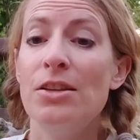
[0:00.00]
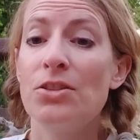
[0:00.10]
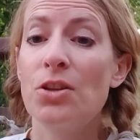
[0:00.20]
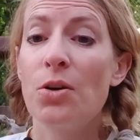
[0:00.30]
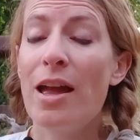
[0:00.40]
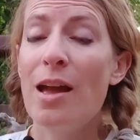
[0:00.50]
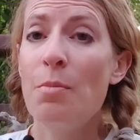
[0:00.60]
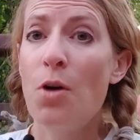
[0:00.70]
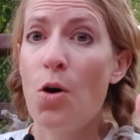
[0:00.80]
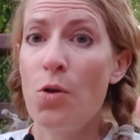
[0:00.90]
So
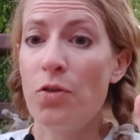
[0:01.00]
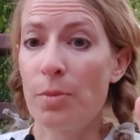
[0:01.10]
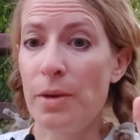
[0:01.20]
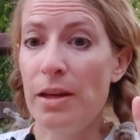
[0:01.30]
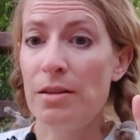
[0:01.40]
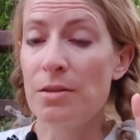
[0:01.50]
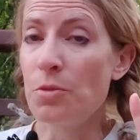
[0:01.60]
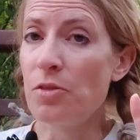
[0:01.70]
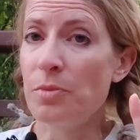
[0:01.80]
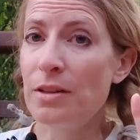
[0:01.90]
M-O for me is
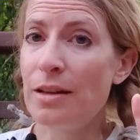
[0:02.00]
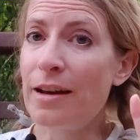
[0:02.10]
movement,